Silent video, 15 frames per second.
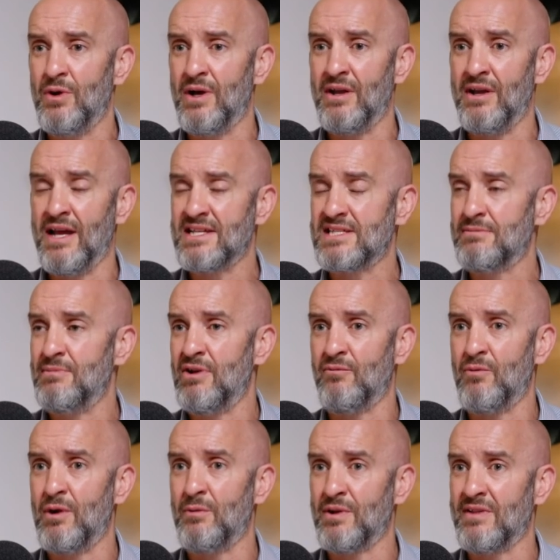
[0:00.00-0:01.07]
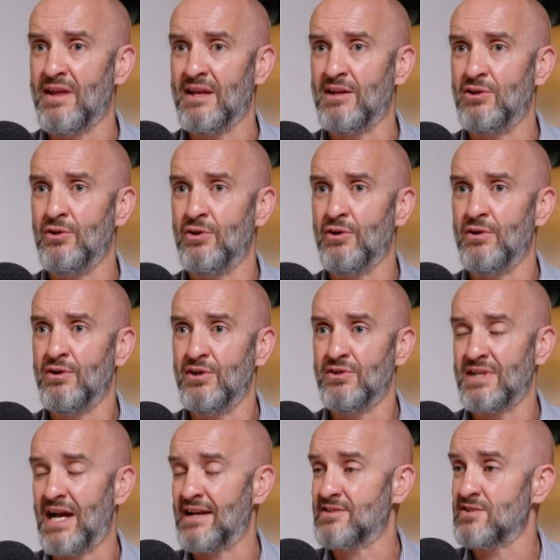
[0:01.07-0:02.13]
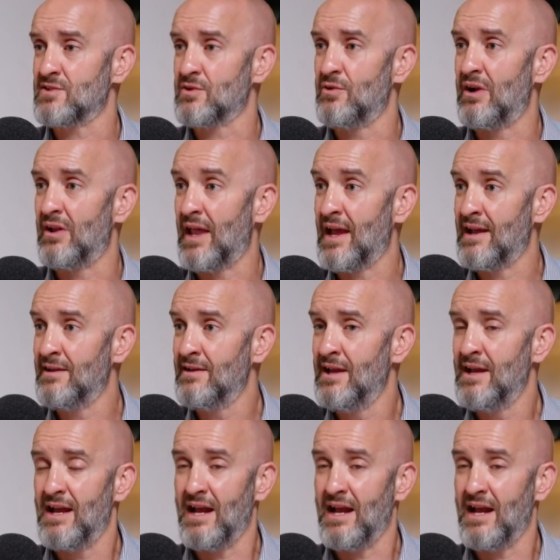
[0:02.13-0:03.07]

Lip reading: an estimate of where we think your taxes are going to land,